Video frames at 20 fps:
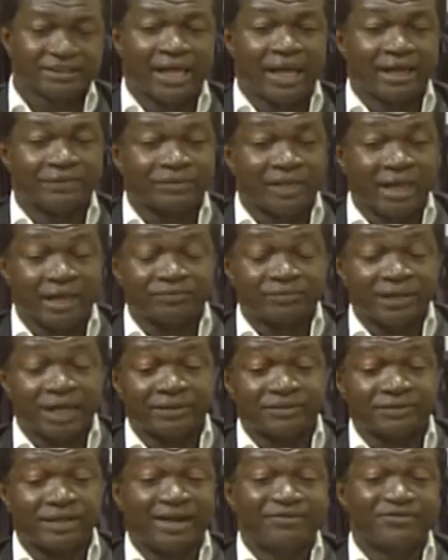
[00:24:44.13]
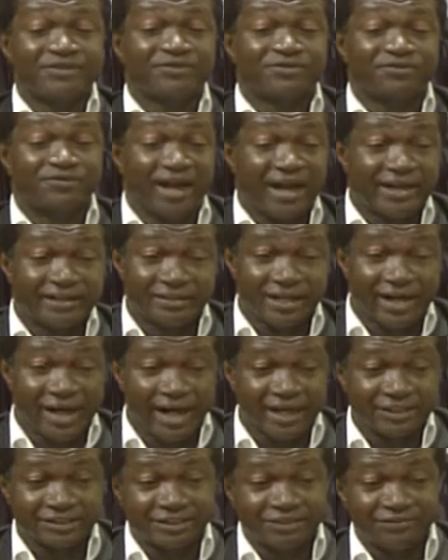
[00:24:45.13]
are driving fine
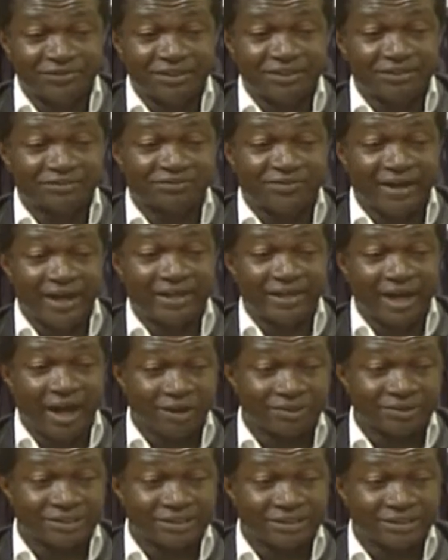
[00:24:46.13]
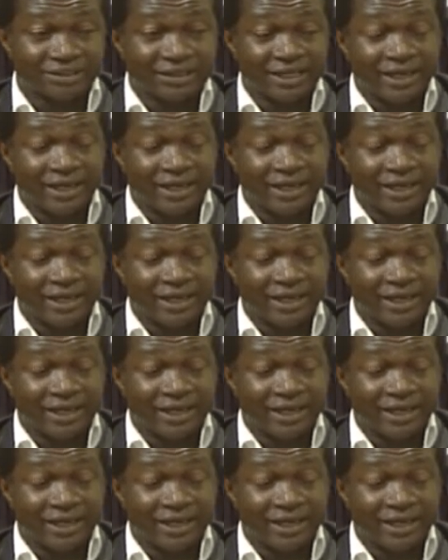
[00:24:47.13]
cars, living in fine houses.